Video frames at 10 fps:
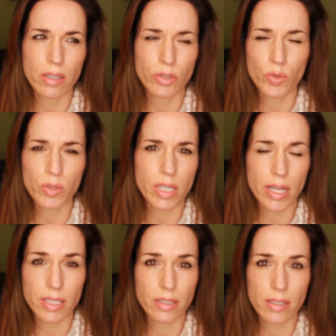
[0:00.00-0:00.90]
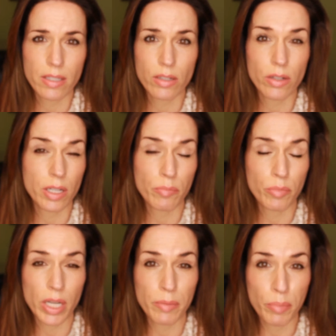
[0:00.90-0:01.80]
suicide is considered
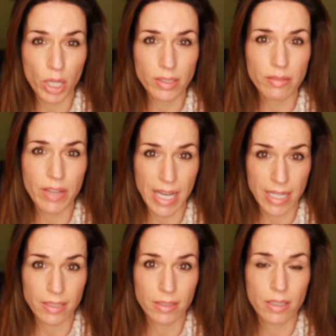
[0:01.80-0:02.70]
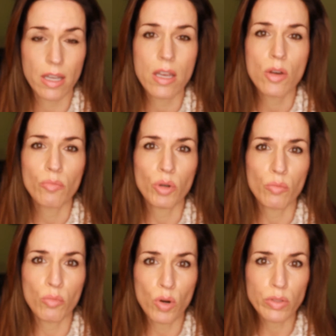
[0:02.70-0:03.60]
an impulsive act, but
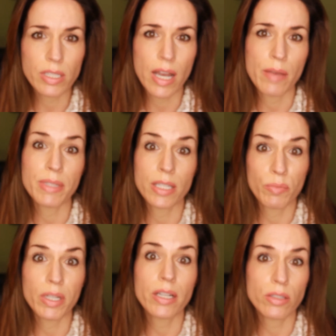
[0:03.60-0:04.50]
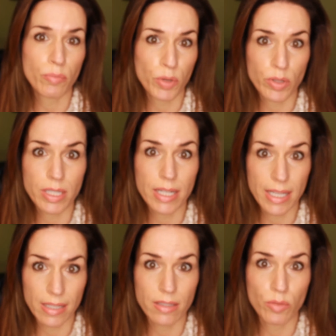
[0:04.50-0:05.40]
most times it's because the person
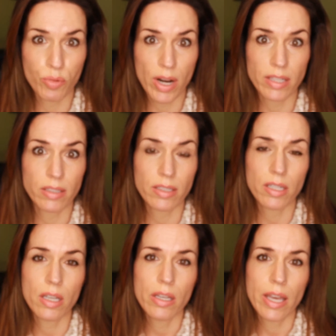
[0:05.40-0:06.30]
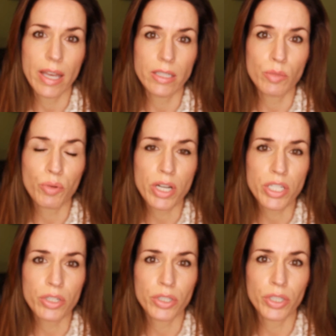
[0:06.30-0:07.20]
is depressed. And
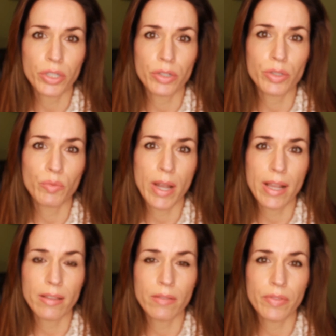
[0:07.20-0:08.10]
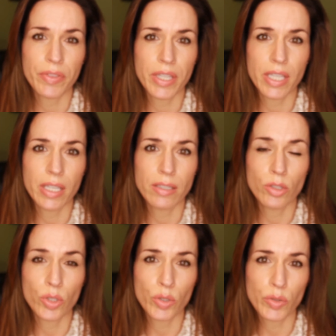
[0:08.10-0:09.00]
depression occurs when these
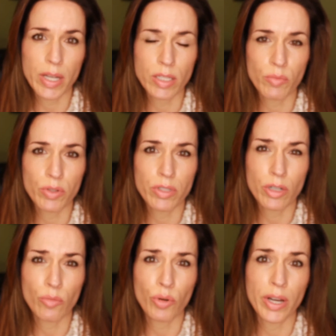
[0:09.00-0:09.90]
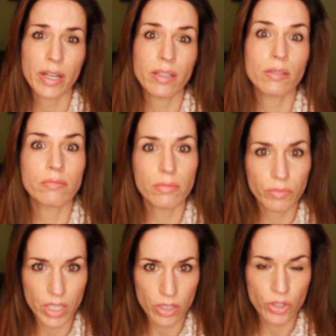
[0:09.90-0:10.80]
neurotransmitters in our brain
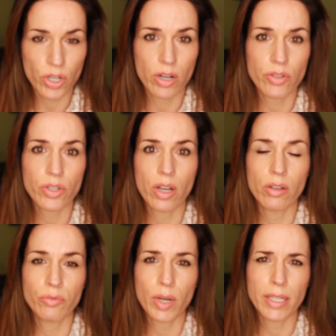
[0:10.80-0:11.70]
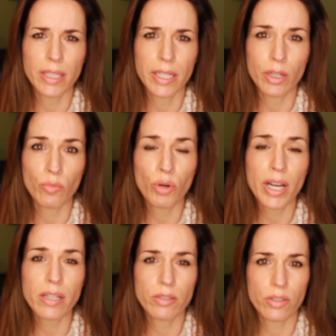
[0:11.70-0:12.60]
in charge of regulating our
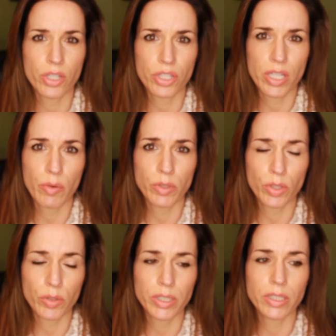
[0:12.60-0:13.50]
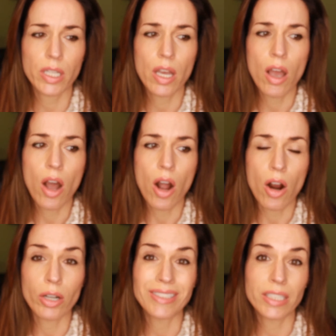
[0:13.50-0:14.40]
brain, such as serotonin,
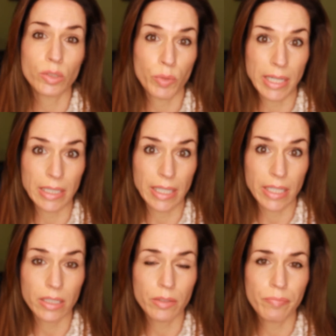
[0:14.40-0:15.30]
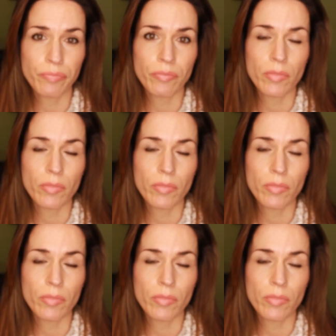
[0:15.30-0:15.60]
are dysregulated.